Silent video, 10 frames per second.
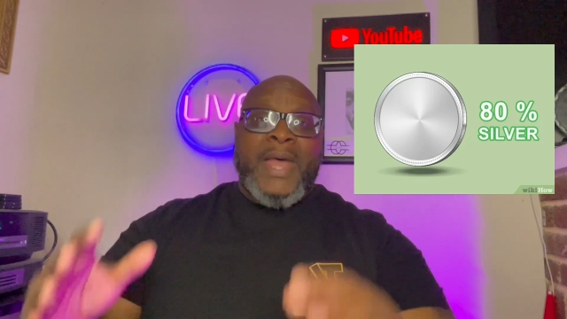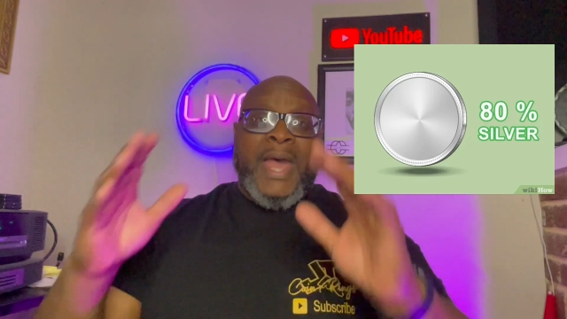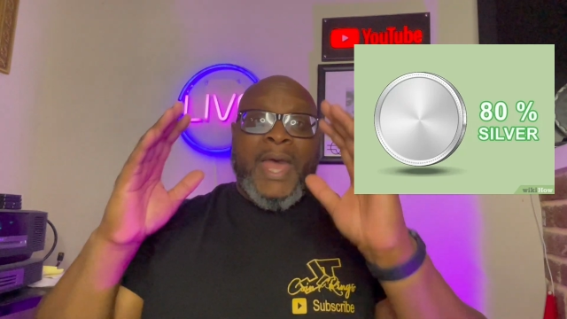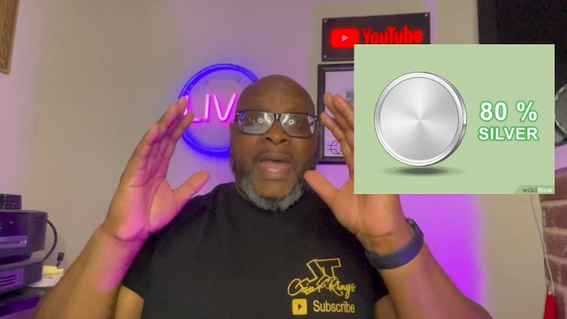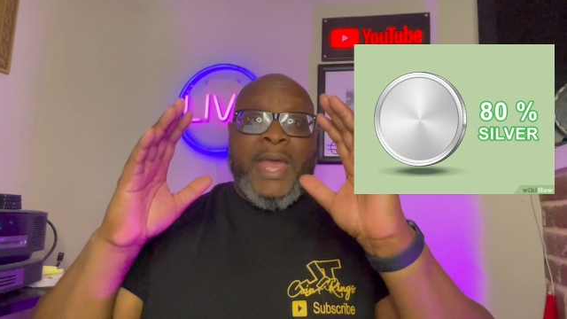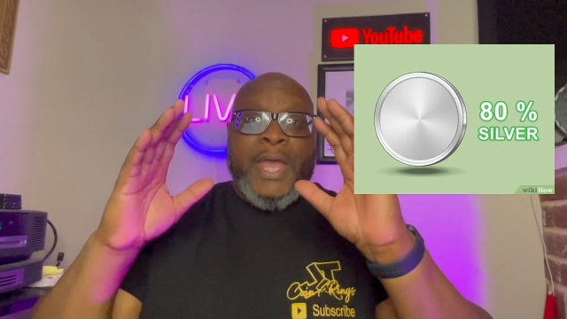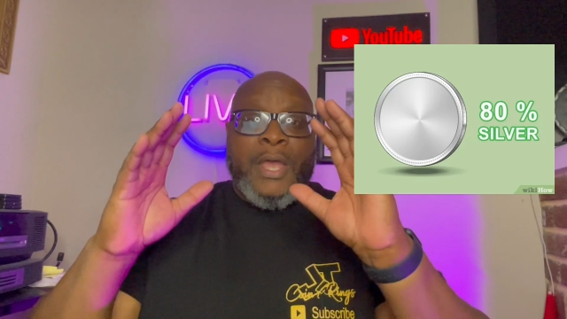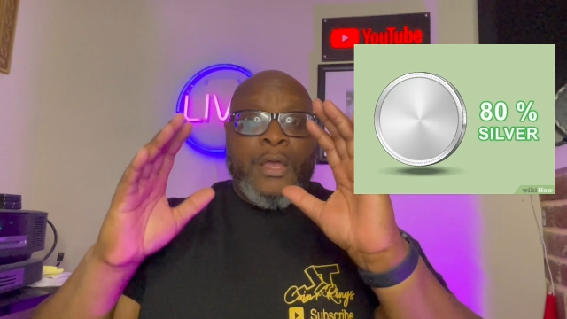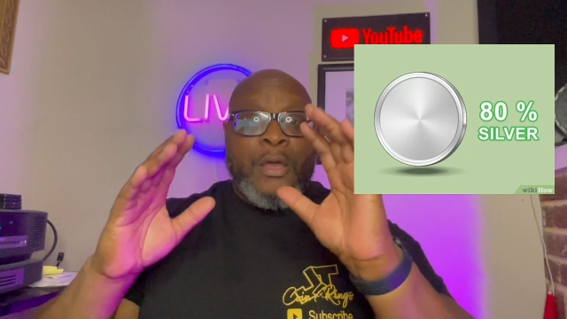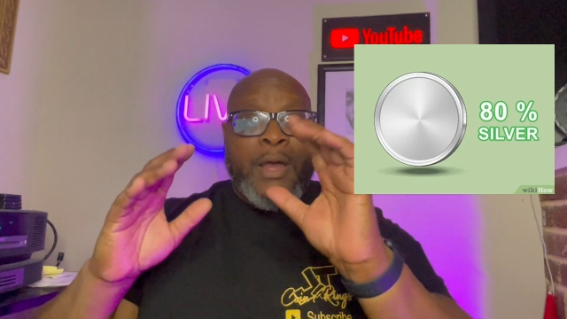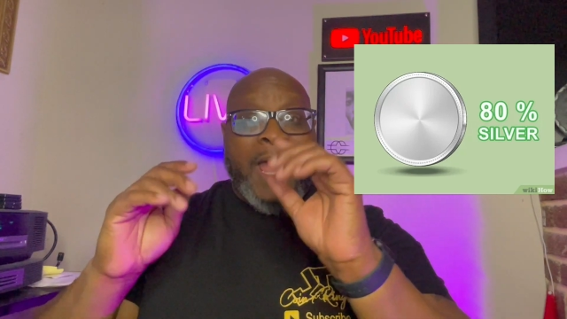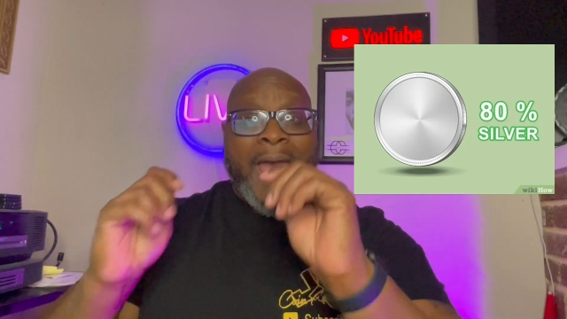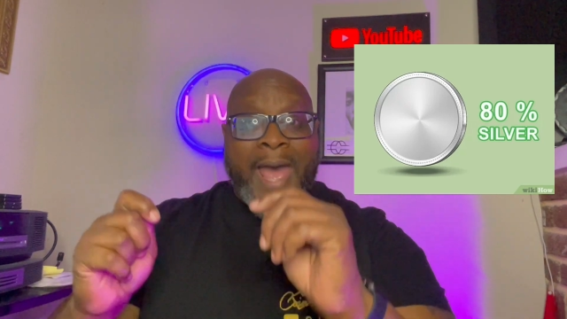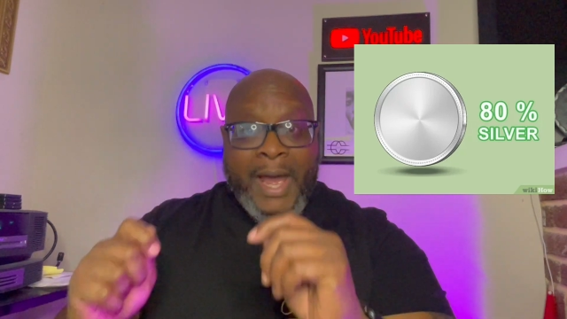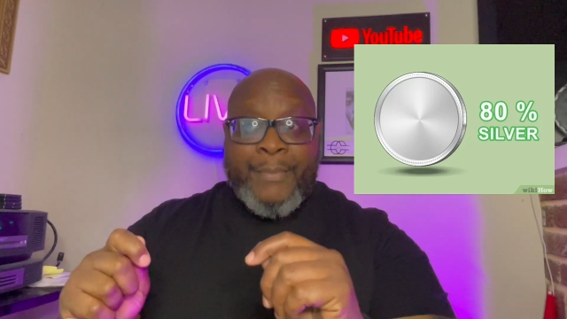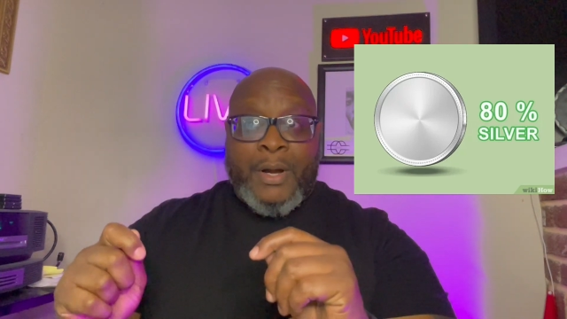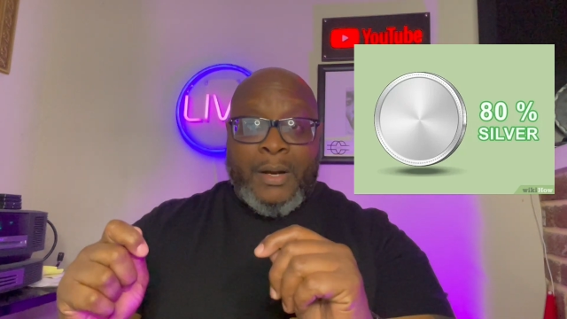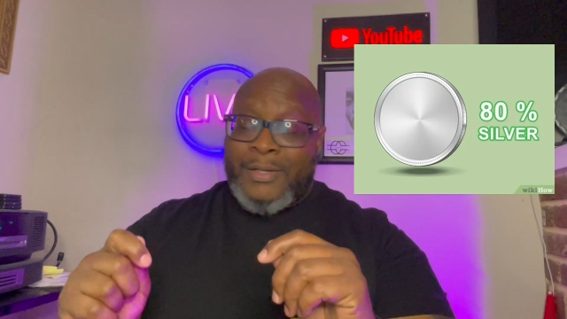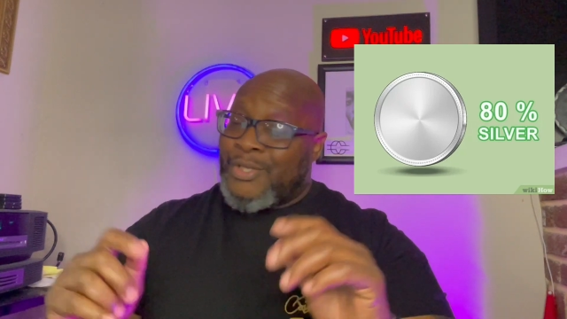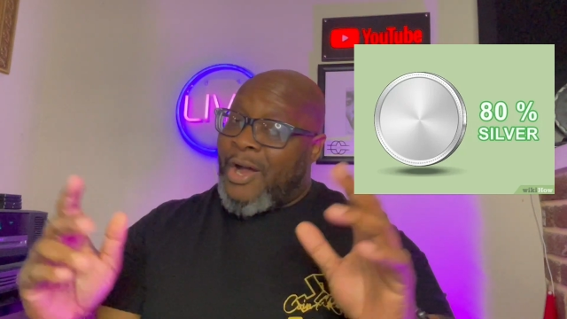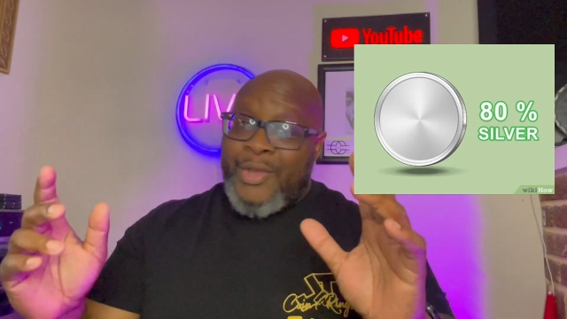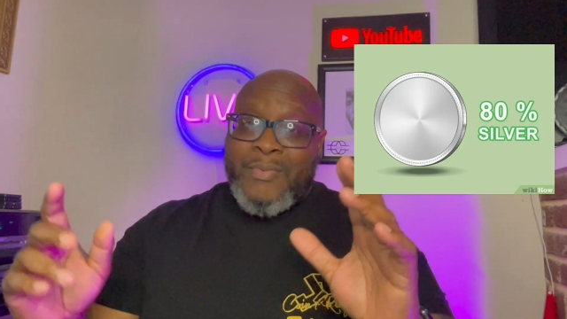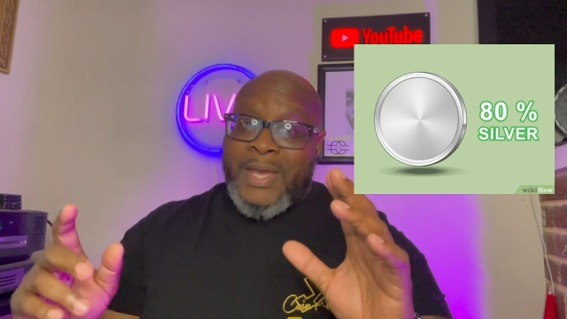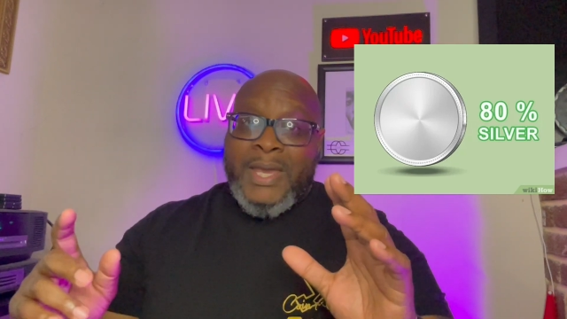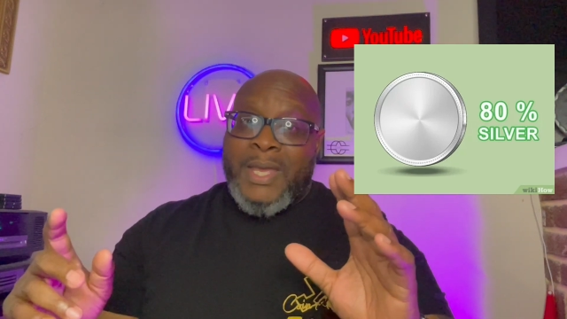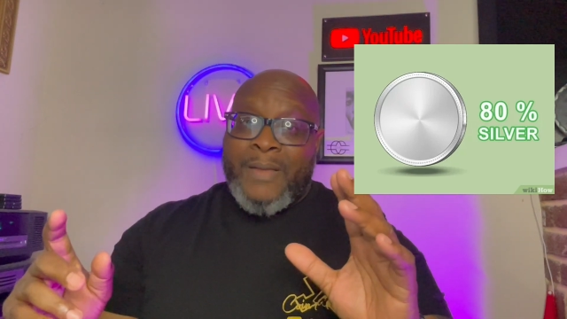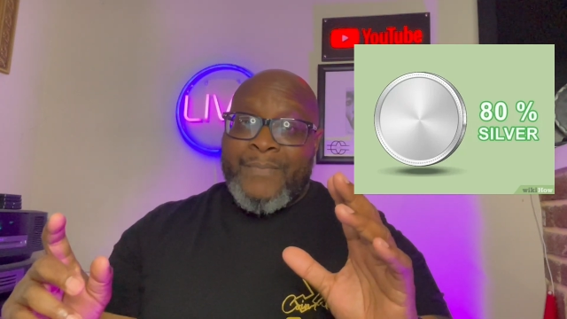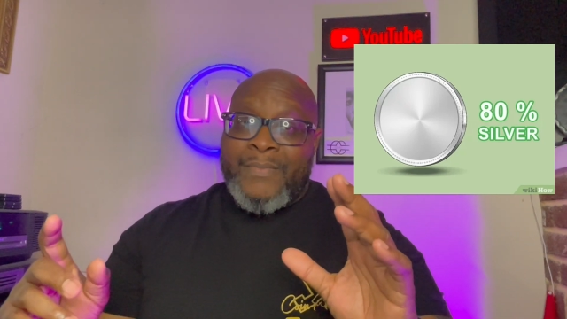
a hammer. That's all you need.